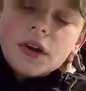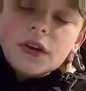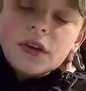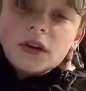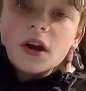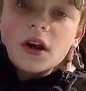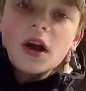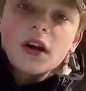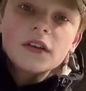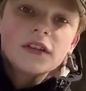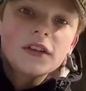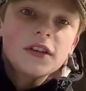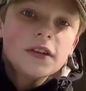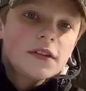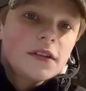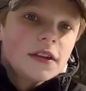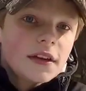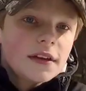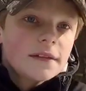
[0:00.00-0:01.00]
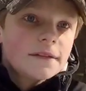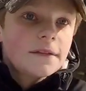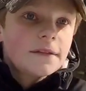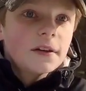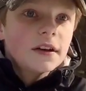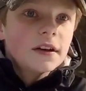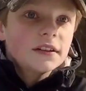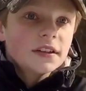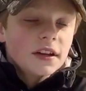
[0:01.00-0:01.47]
could also use it
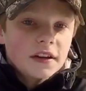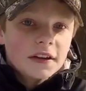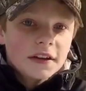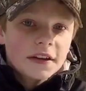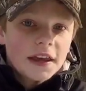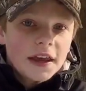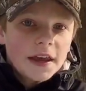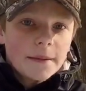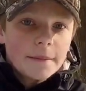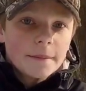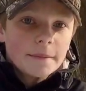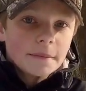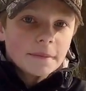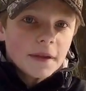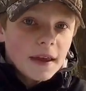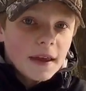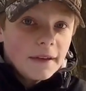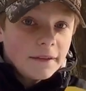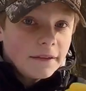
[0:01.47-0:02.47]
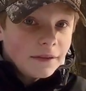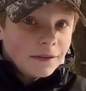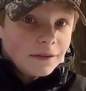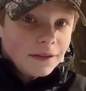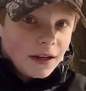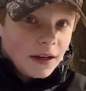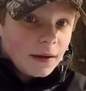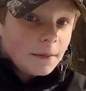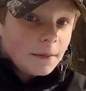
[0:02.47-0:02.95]
for a tourniquet if need